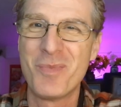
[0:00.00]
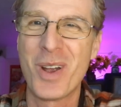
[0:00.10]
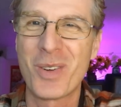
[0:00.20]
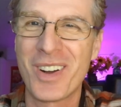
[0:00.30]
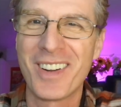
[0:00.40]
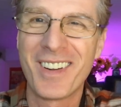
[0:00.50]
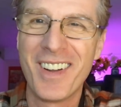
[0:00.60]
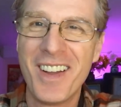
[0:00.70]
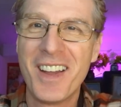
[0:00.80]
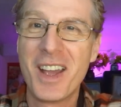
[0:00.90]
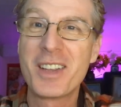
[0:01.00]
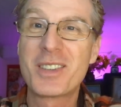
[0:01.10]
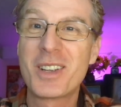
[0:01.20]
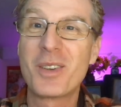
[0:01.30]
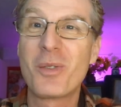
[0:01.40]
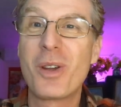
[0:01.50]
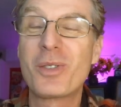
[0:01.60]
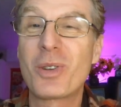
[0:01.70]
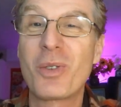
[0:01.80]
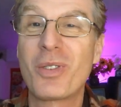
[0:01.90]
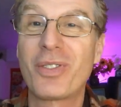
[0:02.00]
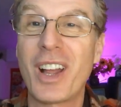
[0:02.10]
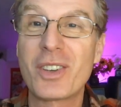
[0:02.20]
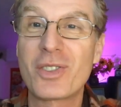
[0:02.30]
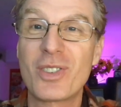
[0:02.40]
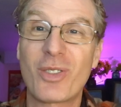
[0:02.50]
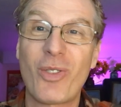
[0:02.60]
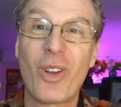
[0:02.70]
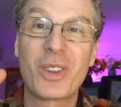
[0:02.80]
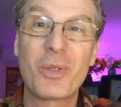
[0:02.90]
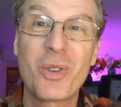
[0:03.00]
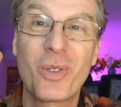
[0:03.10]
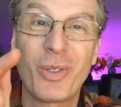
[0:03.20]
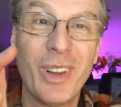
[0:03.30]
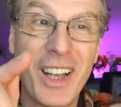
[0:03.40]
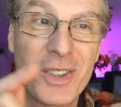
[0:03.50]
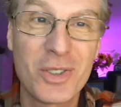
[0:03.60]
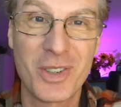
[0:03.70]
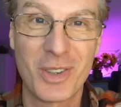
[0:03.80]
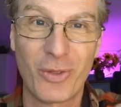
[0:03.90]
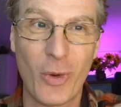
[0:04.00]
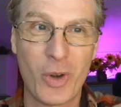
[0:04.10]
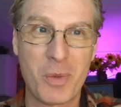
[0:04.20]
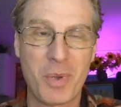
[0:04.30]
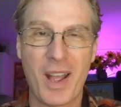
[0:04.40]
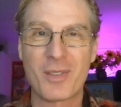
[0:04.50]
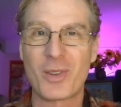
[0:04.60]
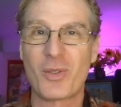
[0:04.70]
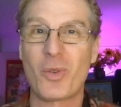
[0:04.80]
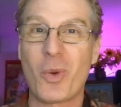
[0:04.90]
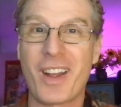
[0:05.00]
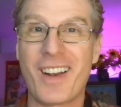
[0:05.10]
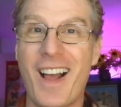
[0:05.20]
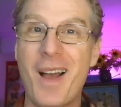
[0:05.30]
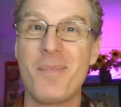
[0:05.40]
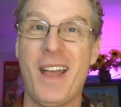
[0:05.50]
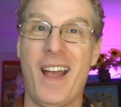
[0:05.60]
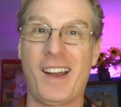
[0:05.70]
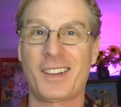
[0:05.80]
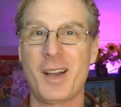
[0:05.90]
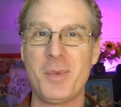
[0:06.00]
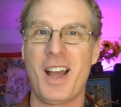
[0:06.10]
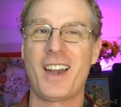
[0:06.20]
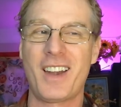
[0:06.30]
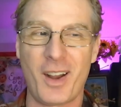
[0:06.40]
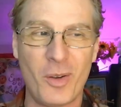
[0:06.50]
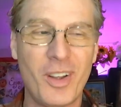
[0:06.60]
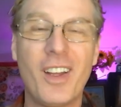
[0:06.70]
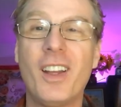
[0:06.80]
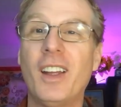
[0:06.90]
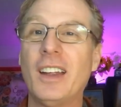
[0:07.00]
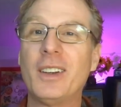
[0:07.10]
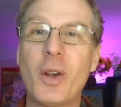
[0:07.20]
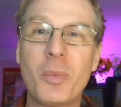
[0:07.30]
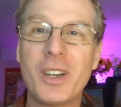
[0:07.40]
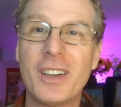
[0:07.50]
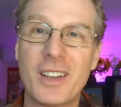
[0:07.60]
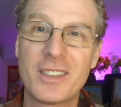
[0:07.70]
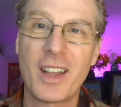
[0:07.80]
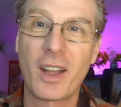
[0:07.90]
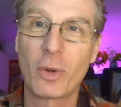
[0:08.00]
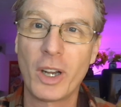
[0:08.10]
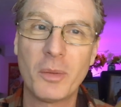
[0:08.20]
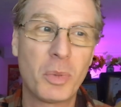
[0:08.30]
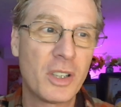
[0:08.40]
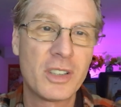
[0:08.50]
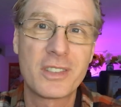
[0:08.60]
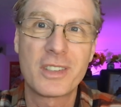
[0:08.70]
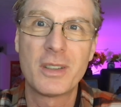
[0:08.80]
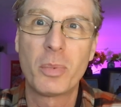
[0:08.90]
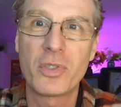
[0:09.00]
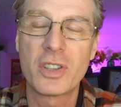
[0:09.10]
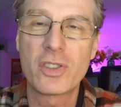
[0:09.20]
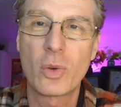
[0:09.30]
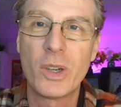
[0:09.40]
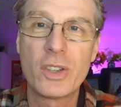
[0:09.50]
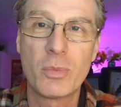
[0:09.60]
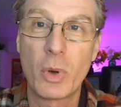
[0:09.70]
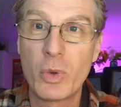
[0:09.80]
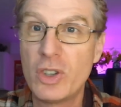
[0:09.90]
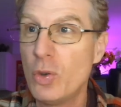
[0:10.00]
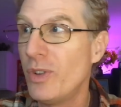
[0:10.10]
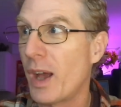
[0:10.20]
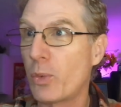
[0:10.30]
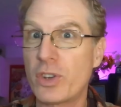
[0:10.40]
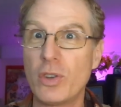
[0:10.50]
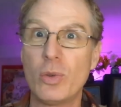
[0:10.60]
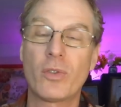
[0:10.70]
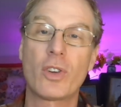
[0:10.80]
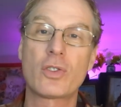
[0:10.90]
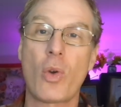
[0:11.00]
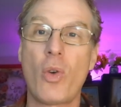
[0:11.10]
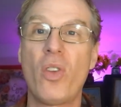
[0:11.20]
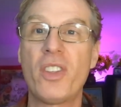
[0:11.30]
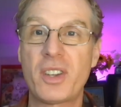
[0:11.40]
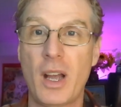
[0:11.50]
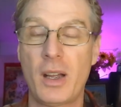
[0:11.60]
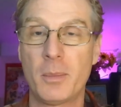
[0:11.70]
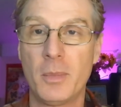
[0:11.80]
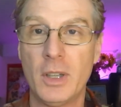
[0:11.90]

mirror. It's the, it's the reflection's fault. The reflection is 40 pounds overweight. I'm not. Come on now. Nobody does that, right? Because it's a simple situation. But we do that with the universe all the time.